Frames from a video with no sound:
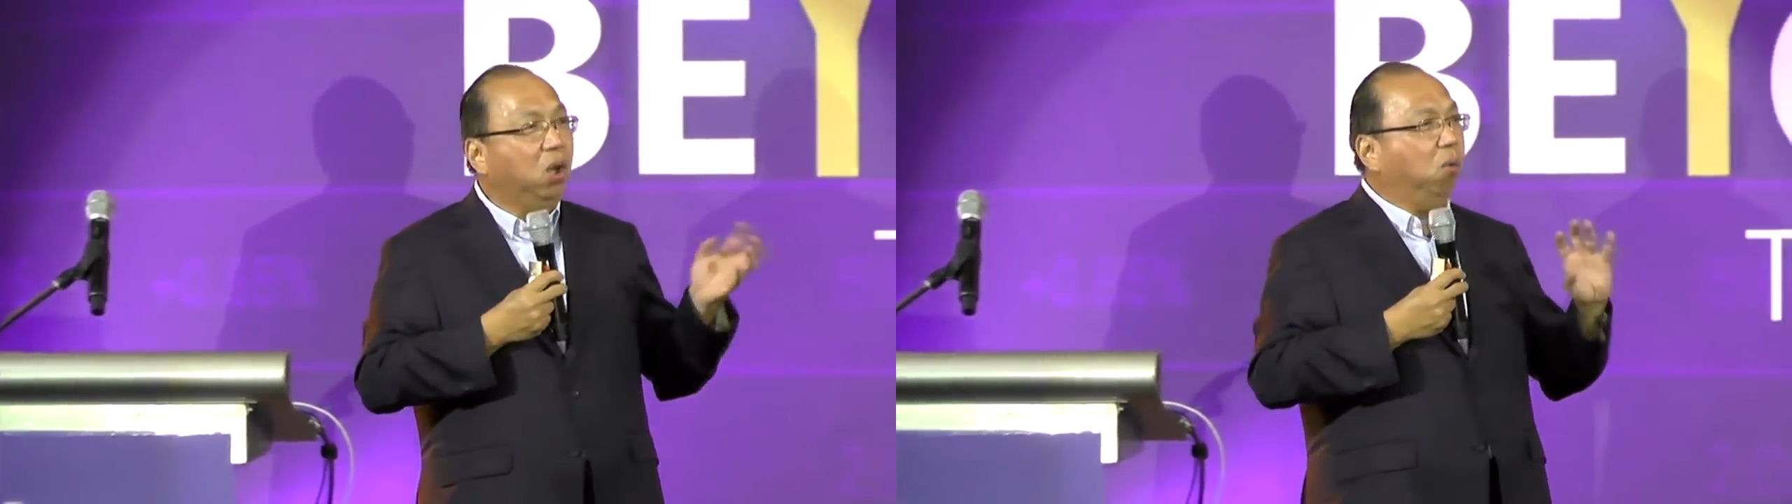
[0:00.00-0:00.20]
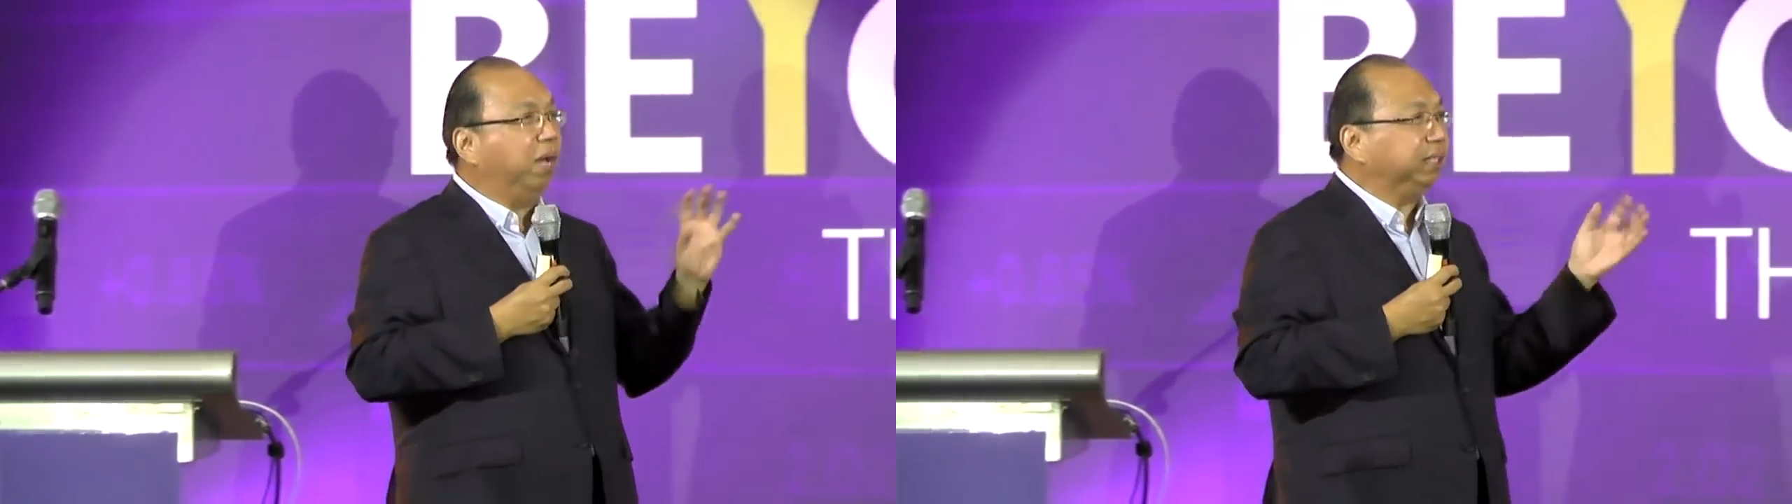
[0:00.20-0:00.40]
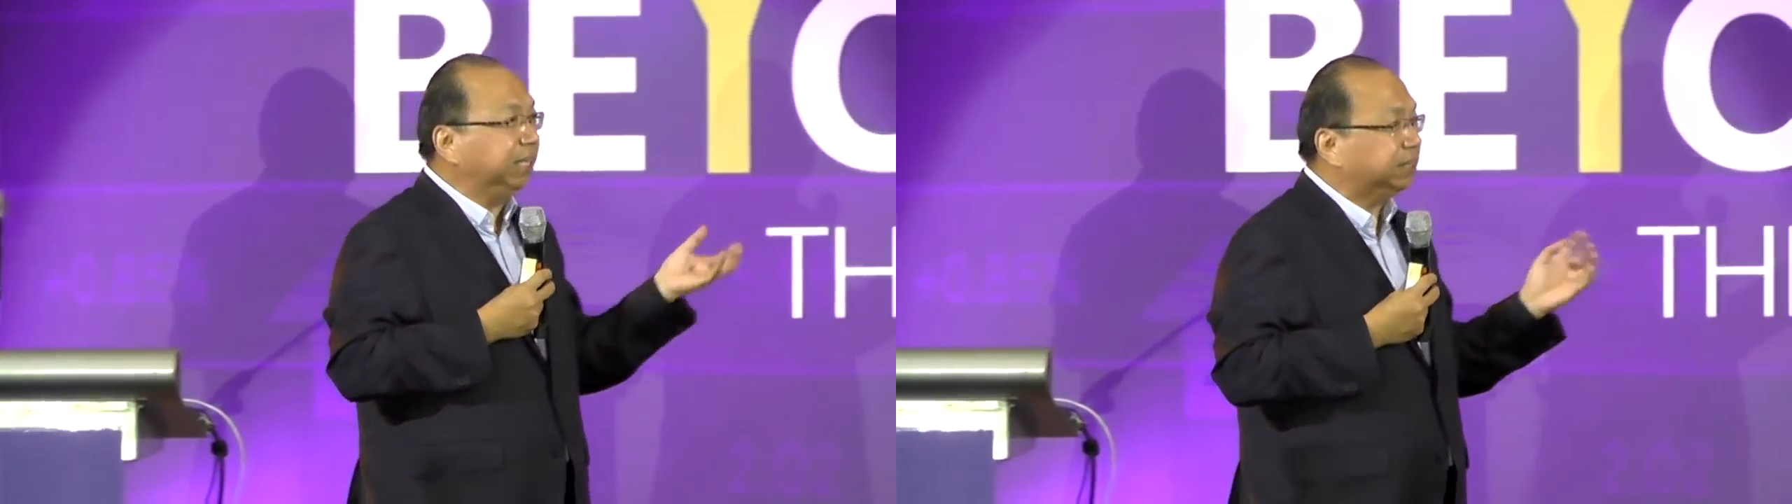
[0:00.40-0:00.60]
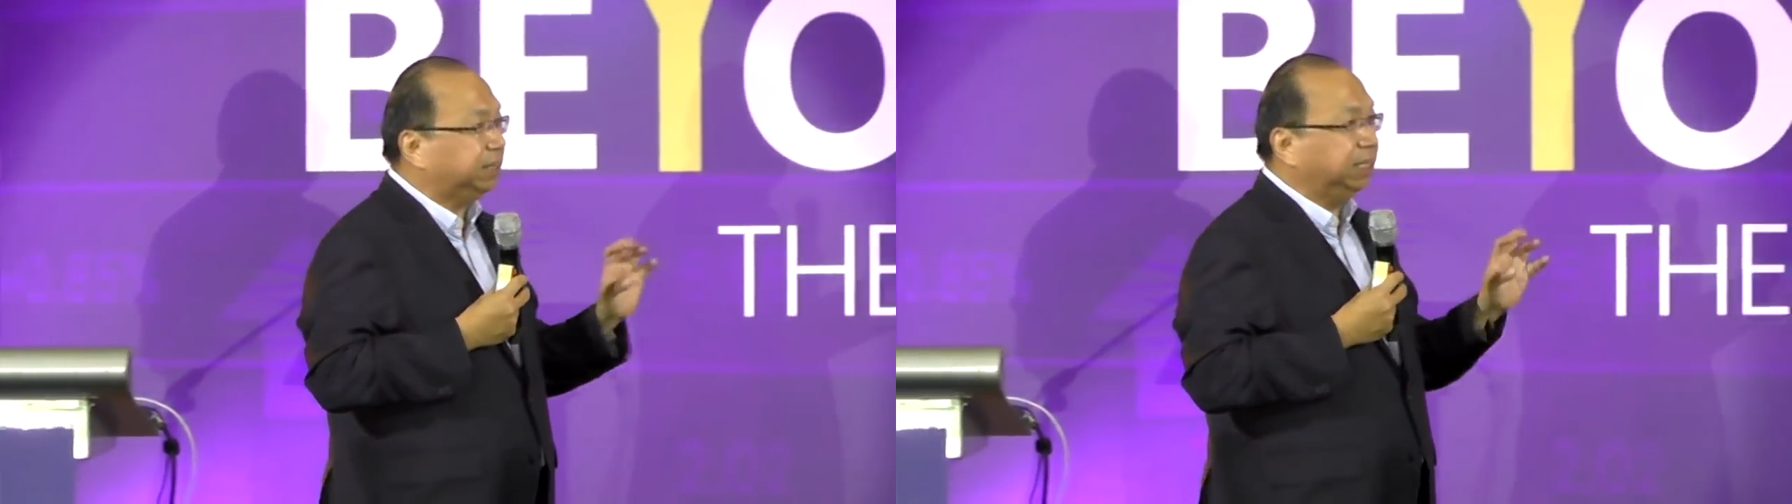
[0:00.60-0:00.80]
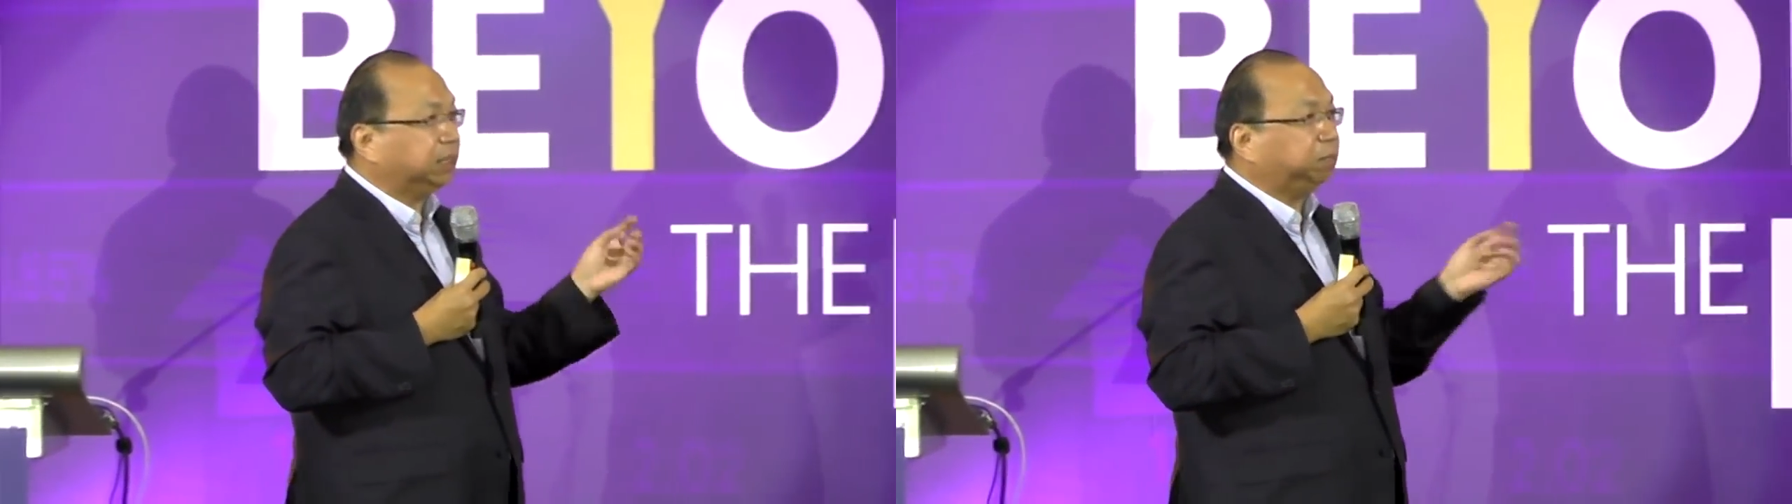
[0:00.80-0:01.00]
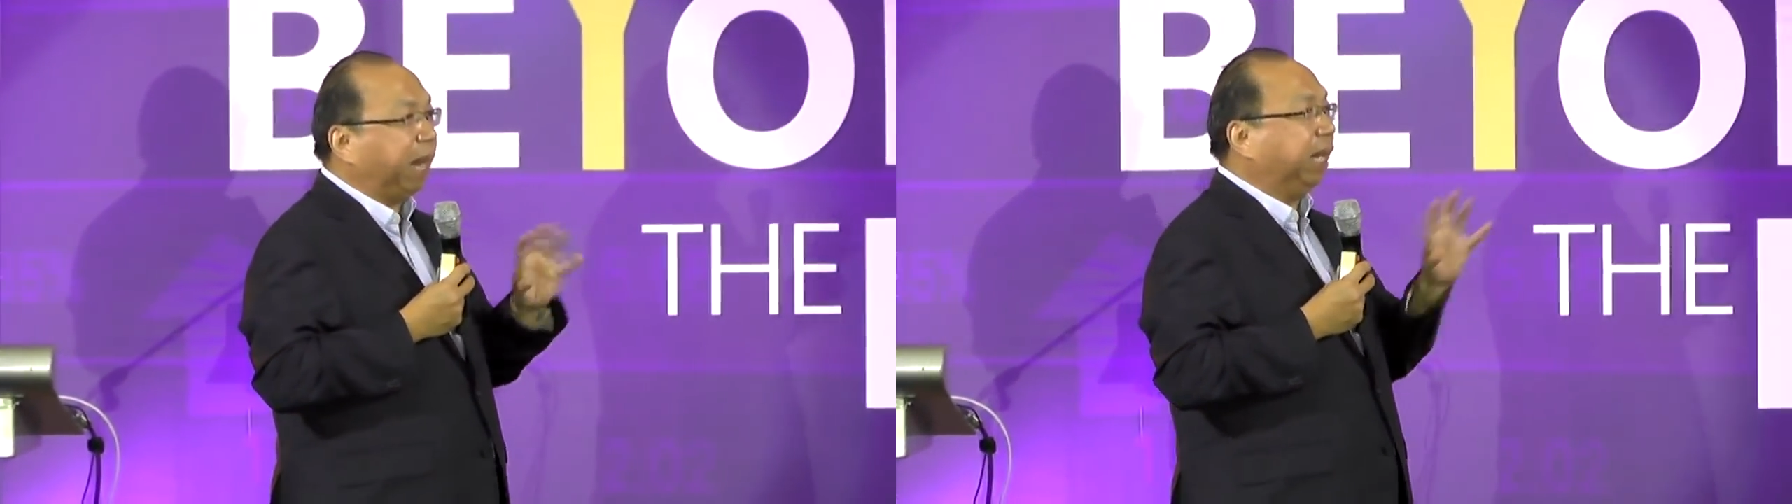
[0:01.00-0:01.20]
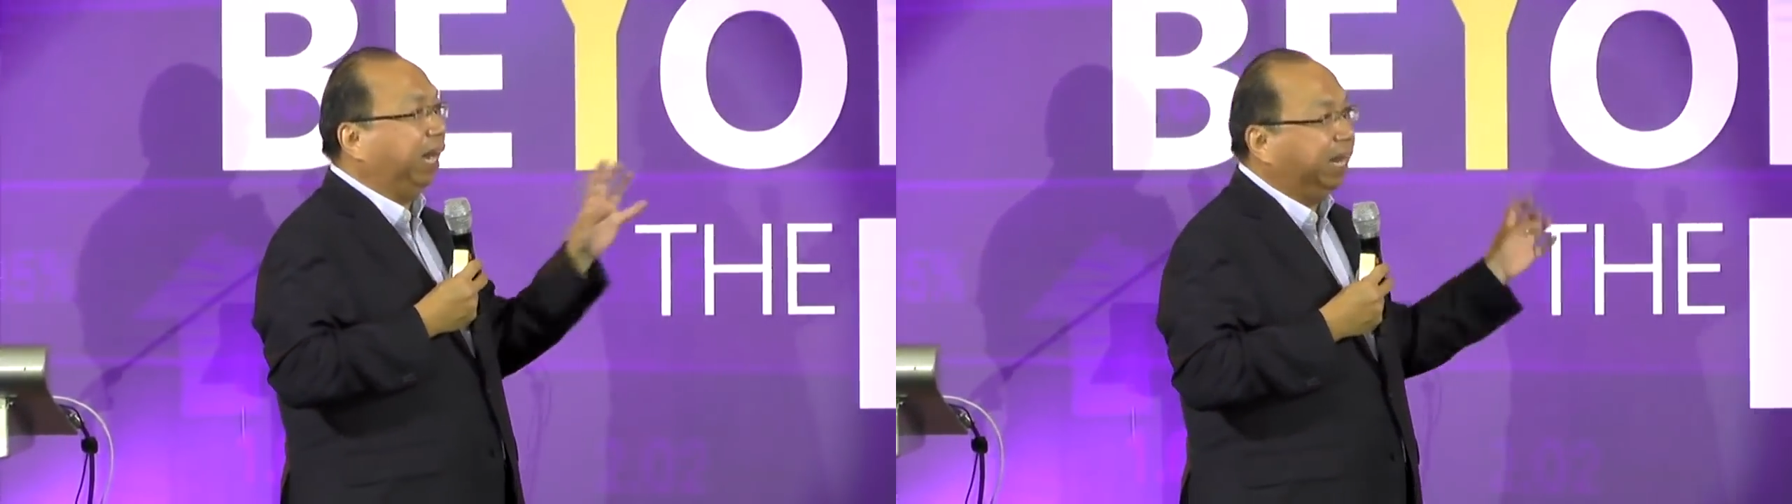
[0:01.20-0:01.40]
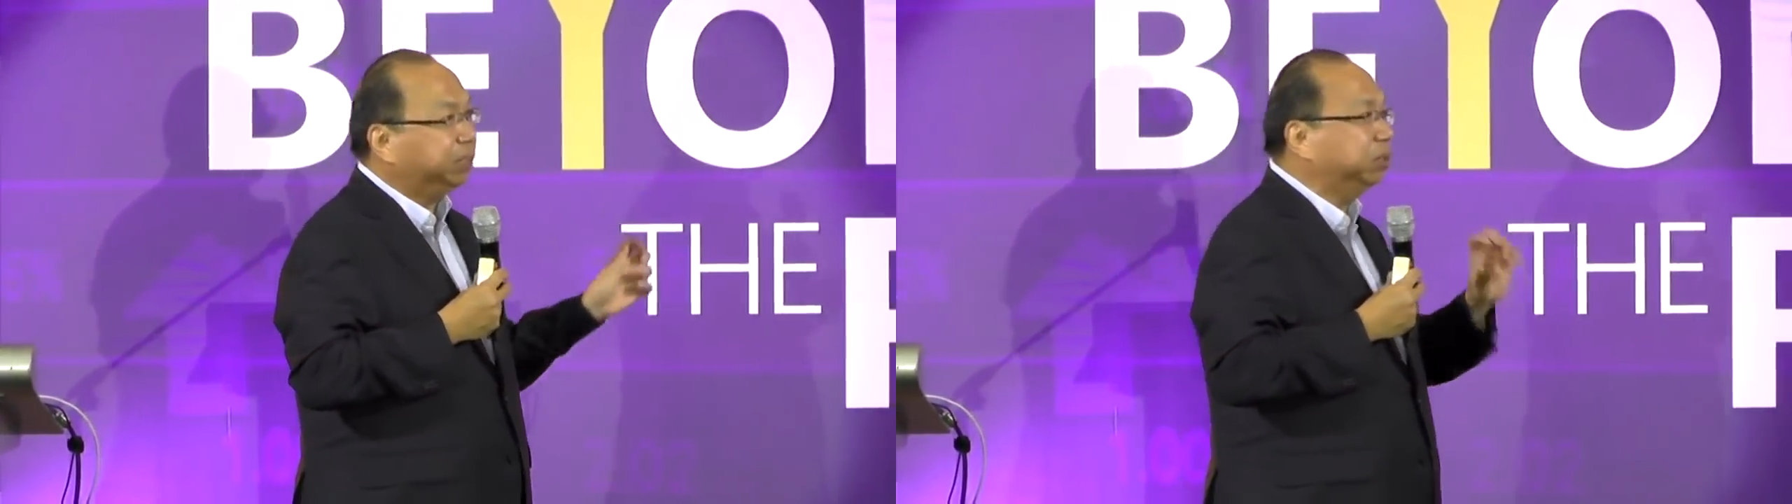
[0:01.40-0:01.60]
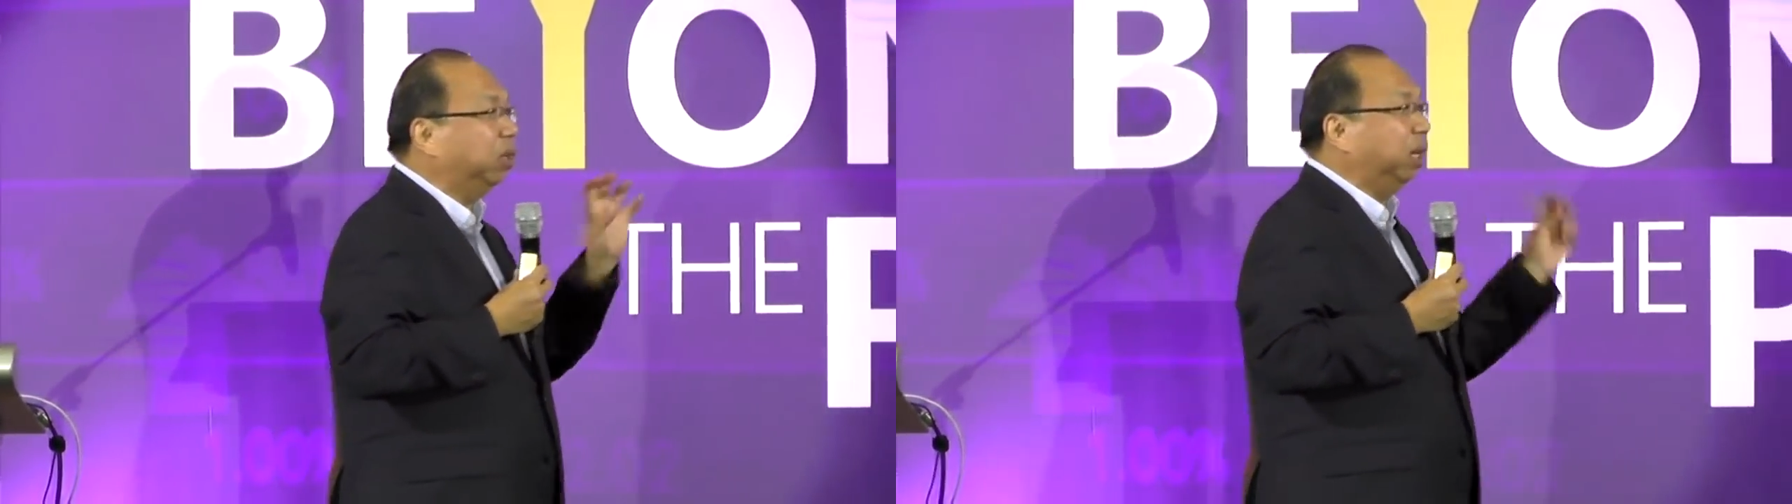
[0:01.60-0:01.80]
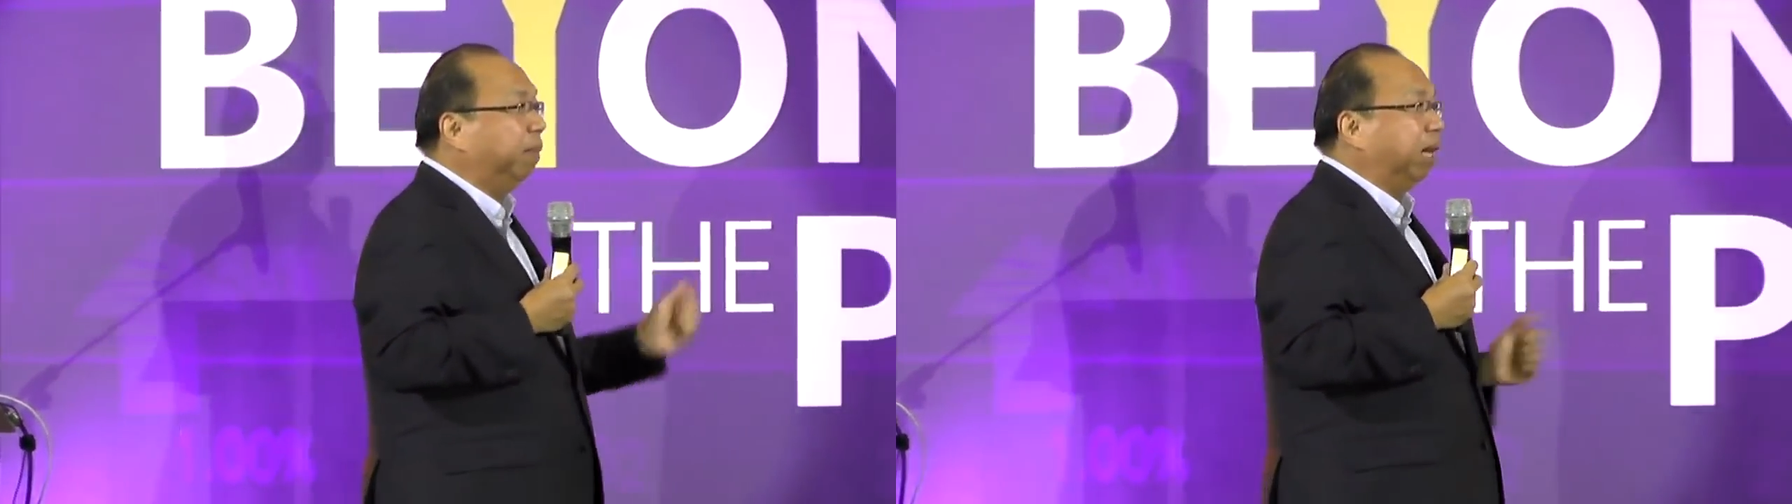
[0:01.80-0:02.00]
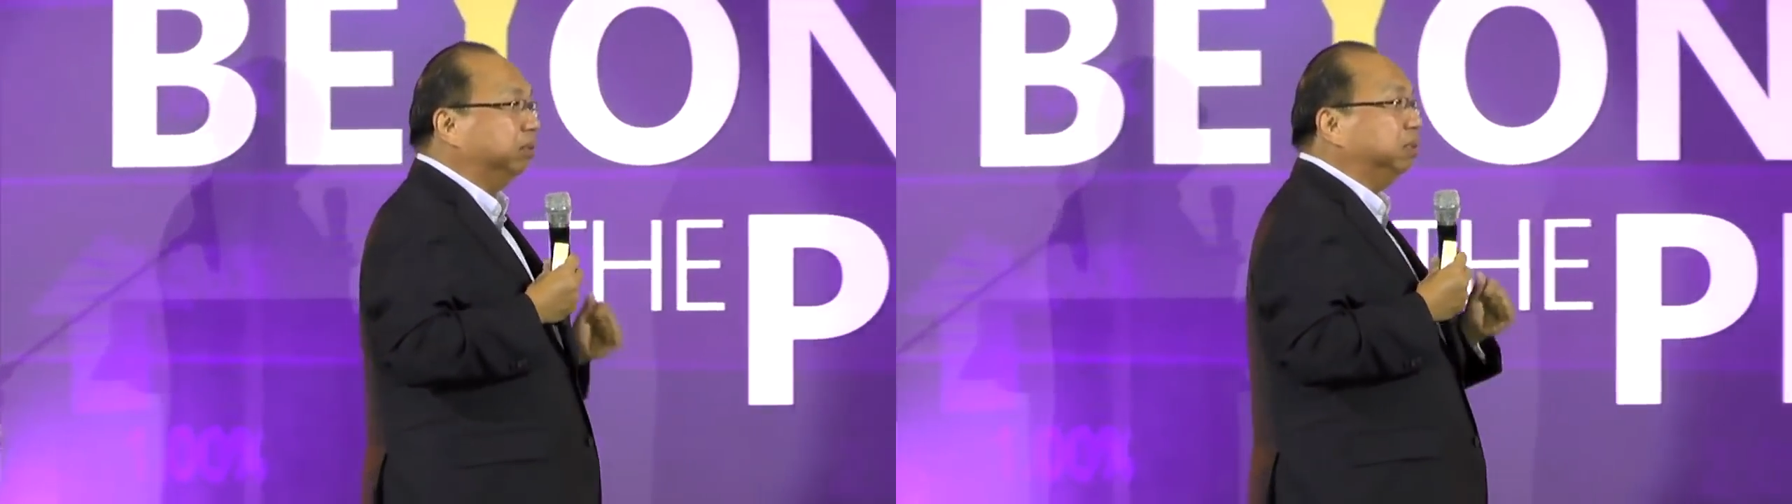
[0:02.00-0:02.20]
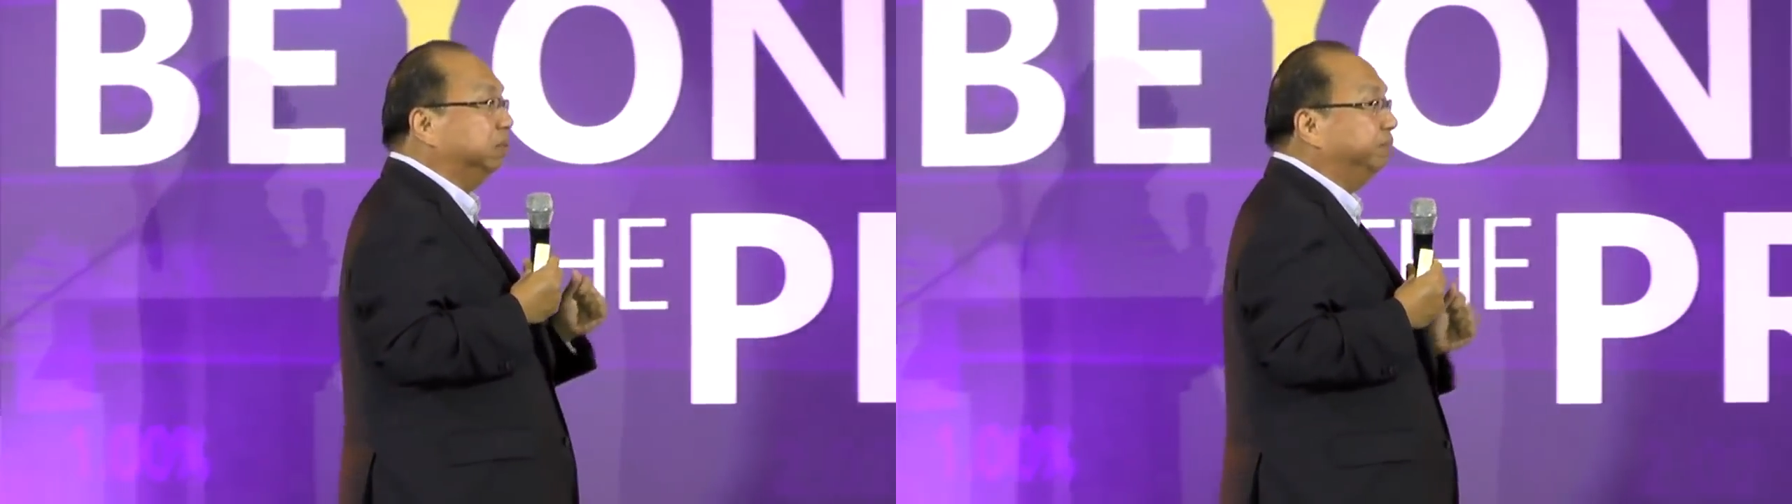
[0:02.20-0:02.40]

what is this speculation all about.